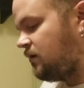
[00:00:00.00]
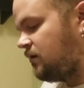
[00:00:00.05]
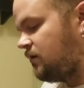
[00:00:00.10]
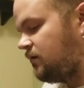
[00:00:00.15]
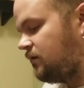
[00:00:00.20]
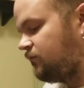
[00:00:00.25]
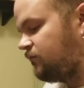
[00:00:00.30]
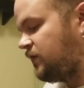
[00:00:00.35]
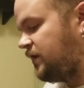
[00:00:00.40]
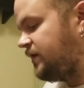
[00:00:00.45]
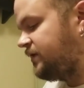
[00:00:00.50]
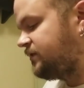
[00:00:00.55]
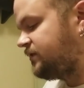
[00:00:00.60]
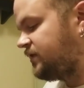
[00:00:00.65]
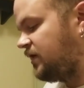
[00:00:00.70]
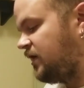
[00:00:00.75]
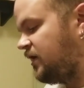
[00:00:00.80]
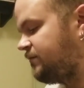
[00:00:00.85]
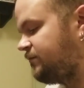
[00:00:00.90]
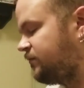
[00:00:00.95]
Race
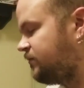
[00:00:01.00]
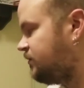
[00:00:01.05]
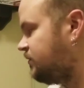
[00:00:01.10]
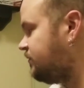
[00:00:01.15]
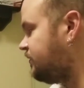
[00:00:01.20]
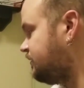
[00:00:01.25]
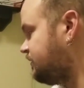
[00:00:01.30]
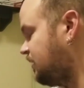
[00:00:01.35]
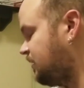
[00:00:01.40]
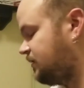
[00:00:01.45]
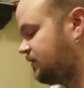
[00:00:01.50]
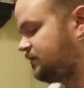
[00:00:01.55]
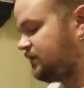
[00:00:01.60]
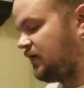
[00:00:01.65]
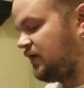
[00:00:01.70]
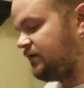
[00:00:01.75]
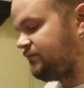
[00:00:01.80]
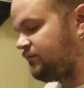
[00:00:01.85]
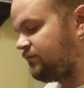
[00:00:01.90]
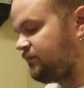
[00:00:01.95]
timer, this has a
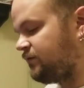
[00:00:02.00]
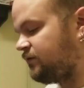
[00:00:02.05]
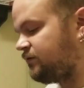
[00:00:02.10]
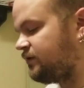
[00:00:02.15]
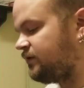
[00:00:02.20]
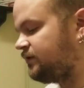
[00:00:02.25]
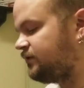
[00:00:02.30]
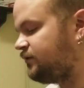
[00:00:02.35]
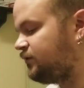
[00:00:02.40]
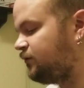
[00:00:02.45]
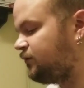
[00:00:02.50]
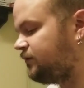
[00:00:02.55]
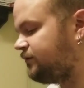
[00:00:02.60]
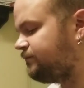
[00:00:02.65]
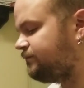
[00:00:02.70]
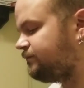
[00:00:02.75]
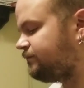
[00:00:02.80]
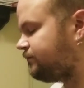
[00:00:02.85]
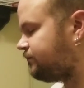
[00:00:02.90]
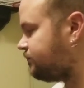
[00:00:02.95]
timer built into it.
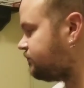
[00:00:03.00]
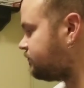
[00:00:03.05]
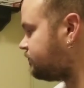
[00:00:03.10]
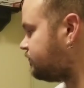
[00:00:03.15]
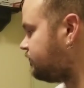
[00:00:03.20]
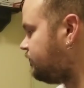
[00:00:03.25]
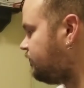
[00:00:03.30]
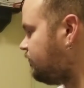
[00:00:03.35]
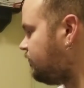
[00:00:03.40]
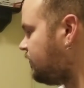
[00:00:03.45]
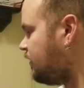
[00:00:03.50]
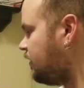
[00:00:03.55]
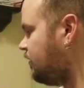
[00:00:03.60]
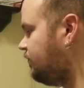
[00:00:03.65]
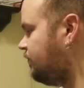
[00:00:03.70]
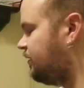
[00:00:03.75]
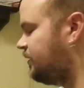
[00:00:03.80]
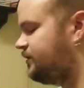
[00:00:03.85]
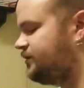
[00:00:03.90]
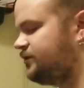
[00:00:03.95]

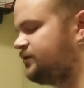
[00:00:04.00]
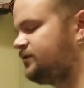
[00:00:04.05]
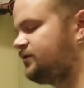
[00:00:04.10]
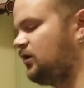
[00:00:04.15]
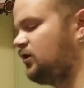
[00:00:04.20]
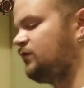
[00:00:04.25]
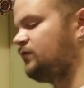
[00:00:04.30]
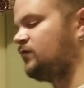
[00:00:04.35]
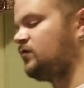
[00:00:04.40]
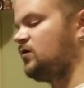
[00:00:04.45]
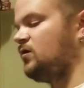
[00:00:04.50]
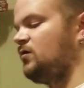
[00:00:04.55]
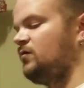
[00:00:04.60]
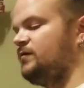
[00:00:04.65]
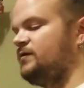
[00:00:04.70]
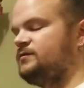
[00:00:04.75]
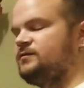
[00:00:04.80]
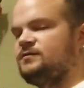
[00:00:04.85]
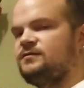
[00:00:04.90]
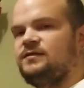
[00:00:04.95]
But just overall,
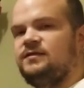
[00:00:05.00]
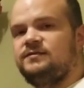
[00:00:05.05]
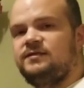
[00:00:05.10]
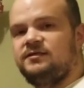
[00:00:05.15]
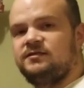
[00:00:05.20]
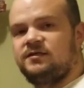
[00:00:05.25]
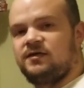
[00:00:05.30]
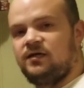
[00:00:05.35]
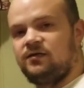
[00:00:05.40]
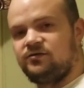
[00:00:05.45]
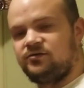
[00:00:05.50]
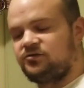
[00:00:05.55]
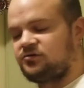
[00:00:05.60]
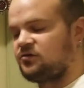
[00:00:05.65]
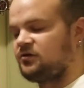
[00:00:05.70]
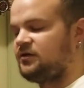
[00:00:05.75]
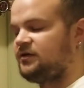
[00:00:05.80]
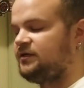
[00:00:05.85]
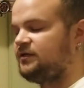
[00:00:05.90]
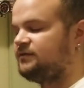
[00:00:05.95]
this has a color
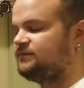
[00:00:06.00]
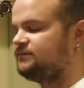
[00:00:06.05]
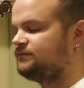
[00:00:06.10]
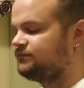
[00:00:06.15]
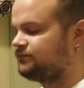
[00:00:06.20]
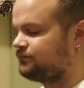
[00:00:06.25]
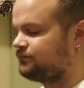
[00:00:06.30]
screen.